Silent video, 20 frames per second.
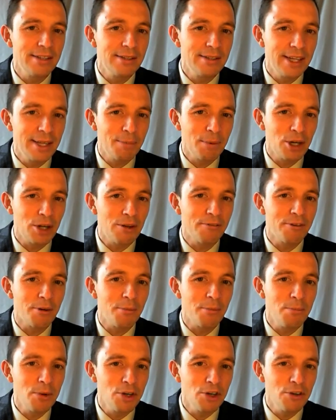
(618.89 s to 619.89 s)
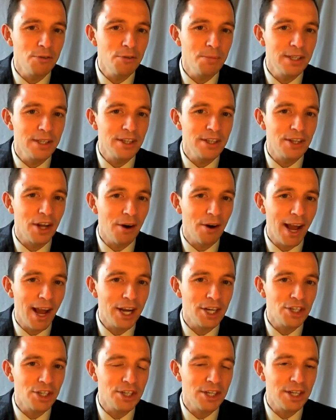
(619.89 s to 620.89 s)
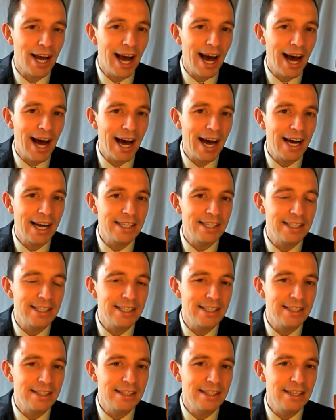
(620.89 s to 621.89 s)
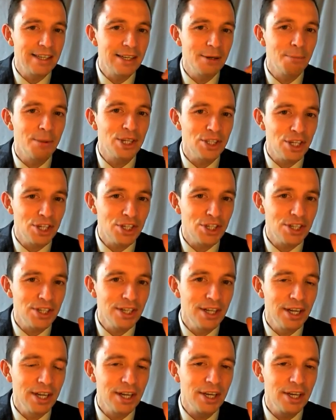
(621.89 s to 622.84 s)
typical for movement, direction, and position.